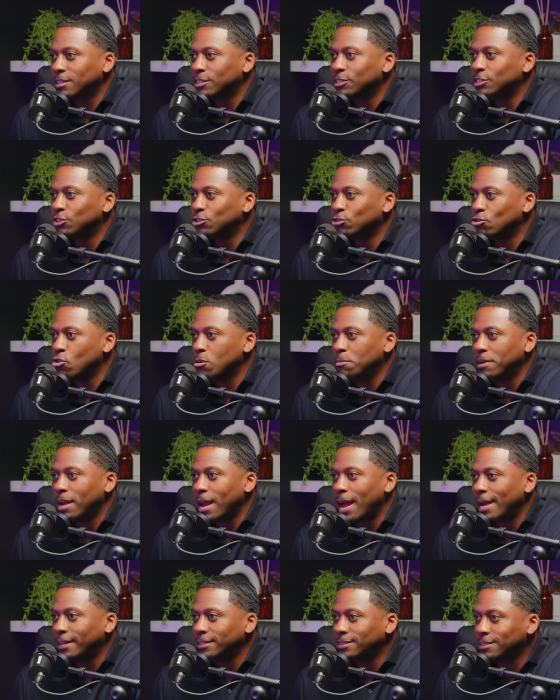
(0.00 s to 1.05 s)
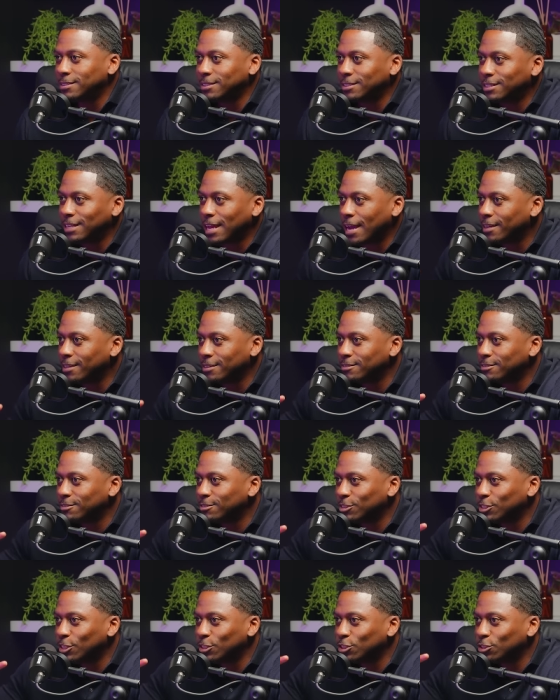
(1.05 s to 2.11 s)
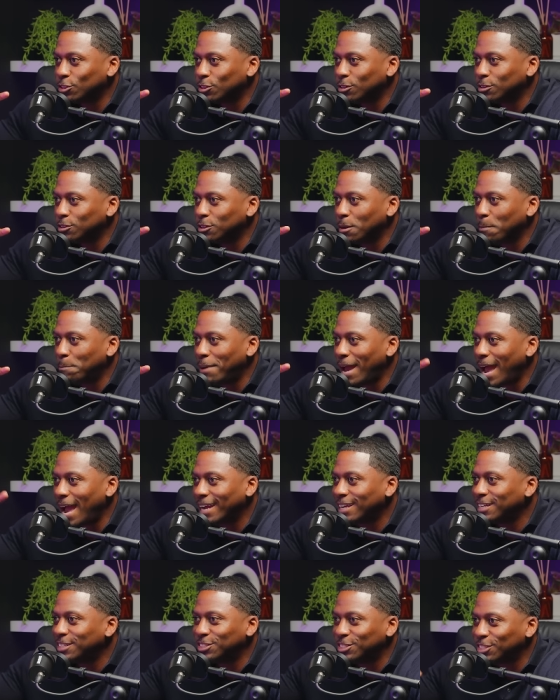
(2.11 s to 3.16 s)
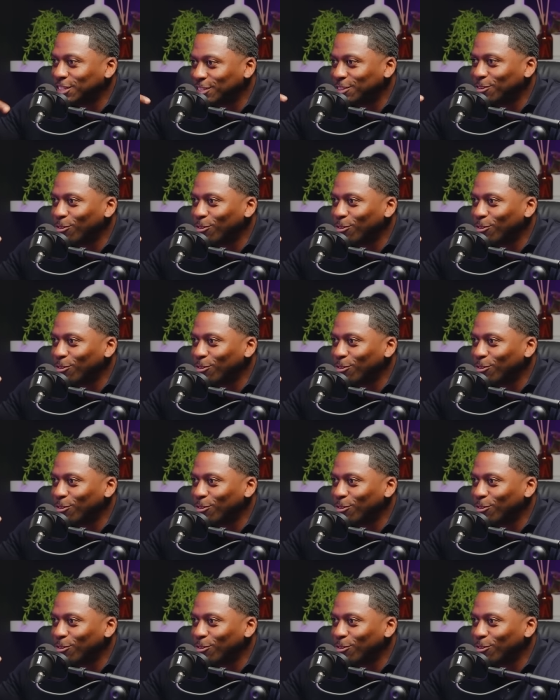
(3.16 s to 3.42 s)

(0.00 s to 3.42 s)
And ascorbic acid is like just the packaging